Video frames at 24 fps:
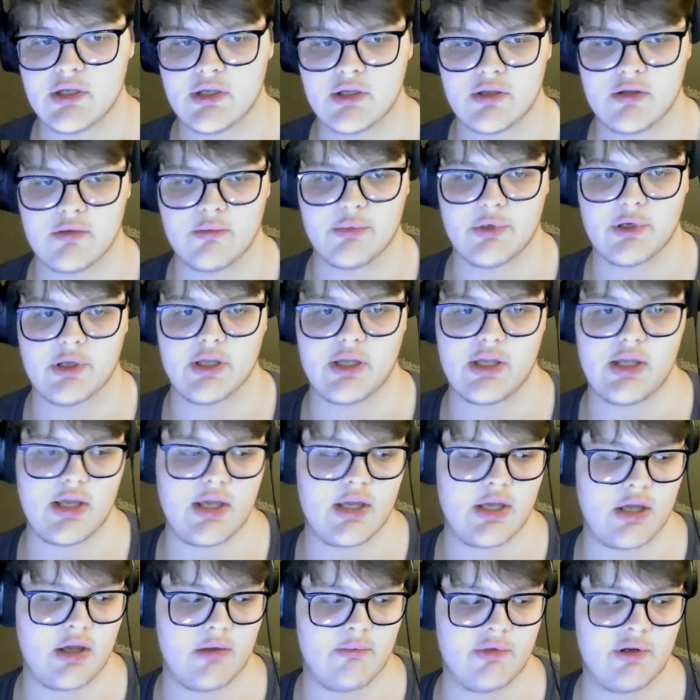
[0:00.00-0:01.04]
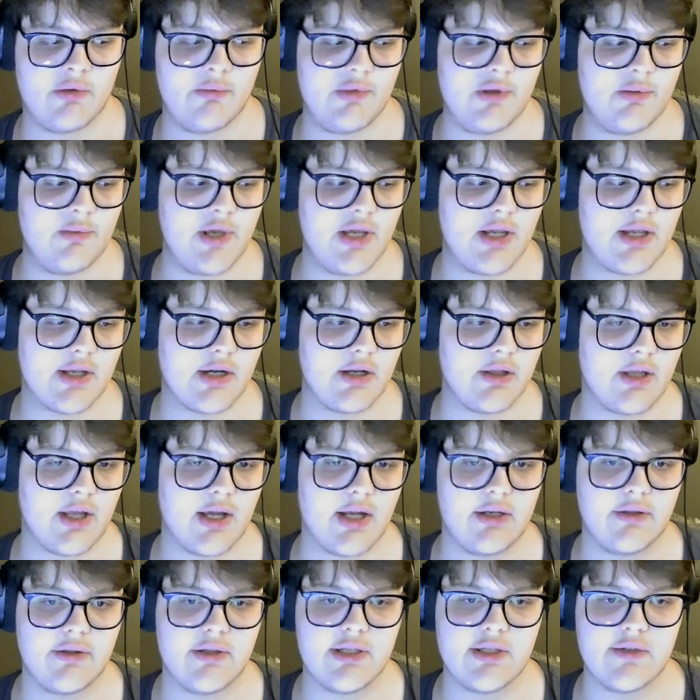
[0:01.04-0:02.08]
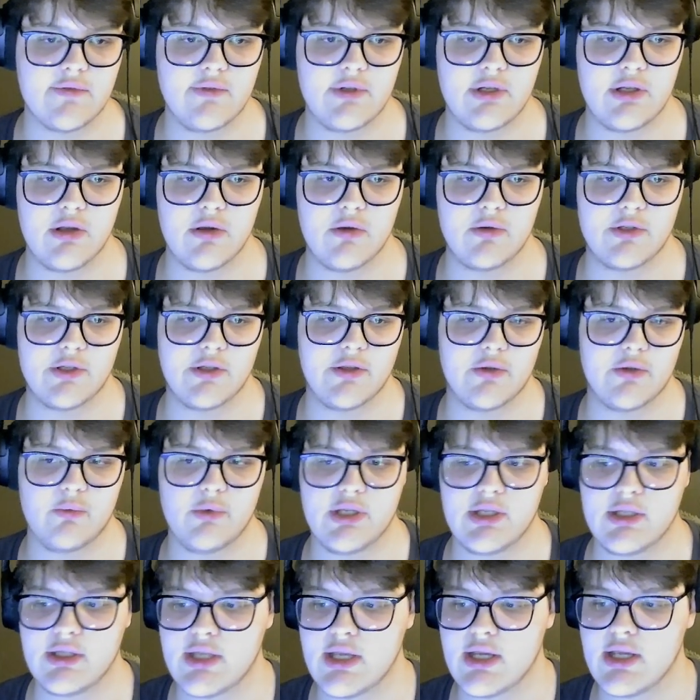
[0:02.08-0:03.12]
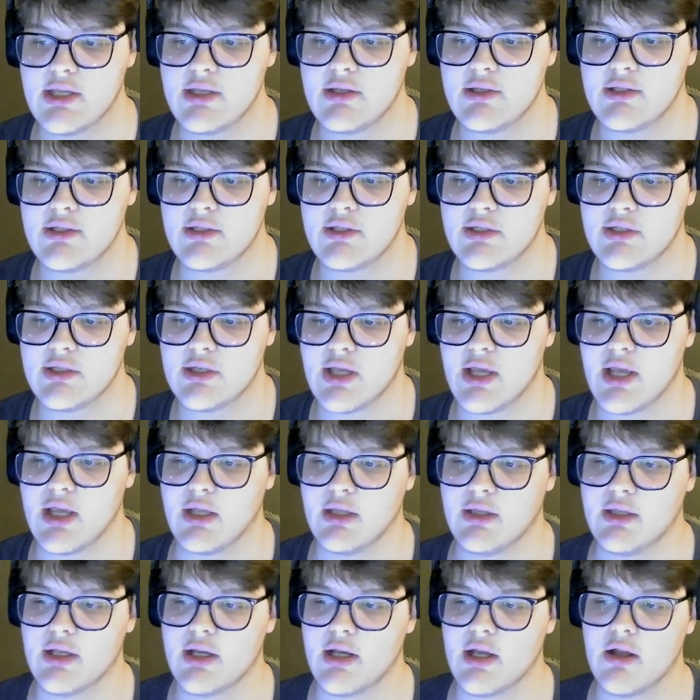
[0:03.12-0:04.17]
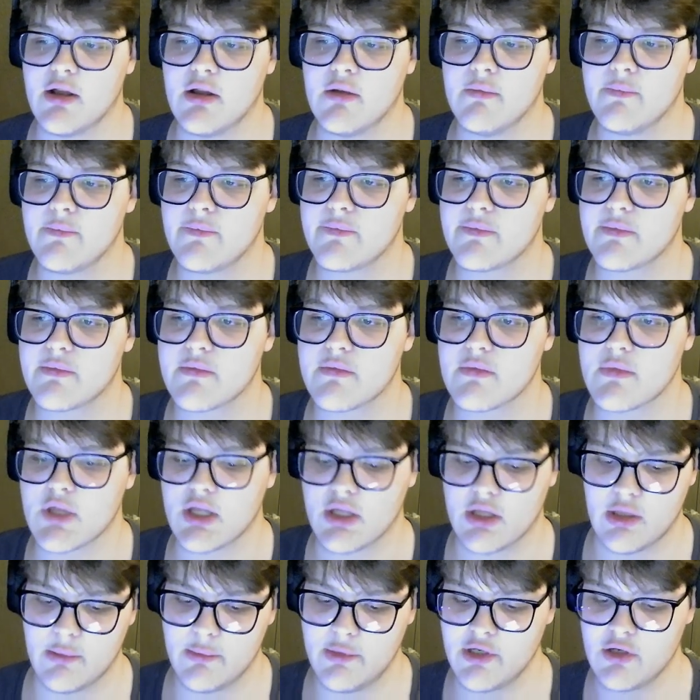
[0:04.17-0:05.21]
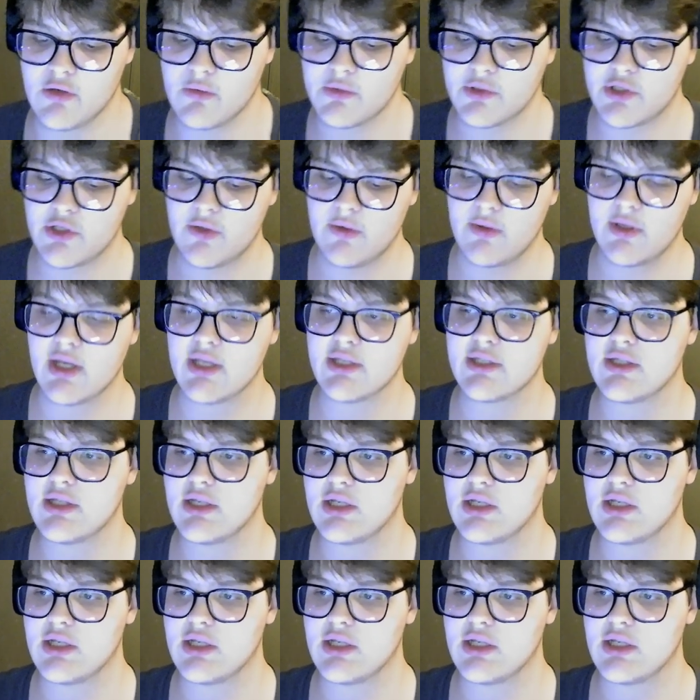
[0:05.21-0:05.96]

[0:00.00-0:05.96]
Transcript: But yeah, I'm gonna be making a lot of these videos in the weekdays, and let me know what you guys think